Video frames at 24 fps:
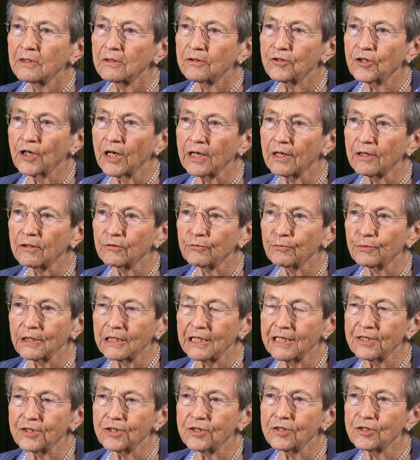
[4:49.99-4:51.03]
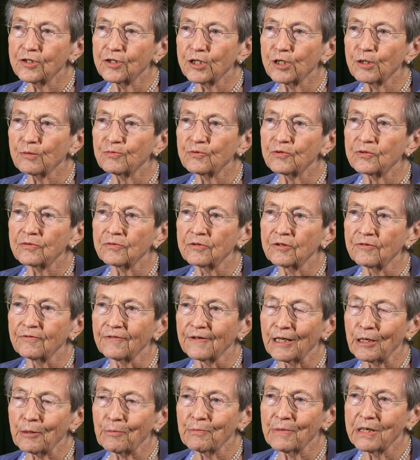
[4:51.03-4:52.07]
child relationships,
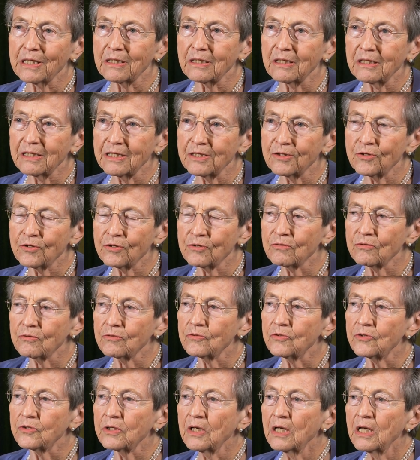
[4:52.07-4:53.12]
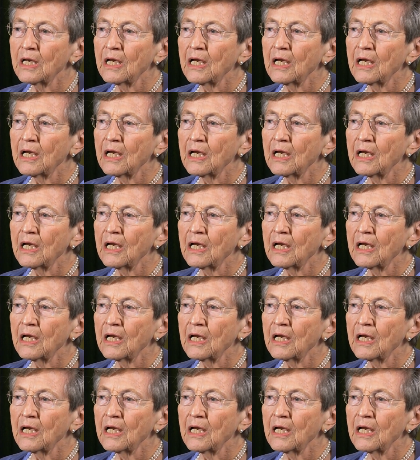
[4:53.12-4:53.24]
developmental issues,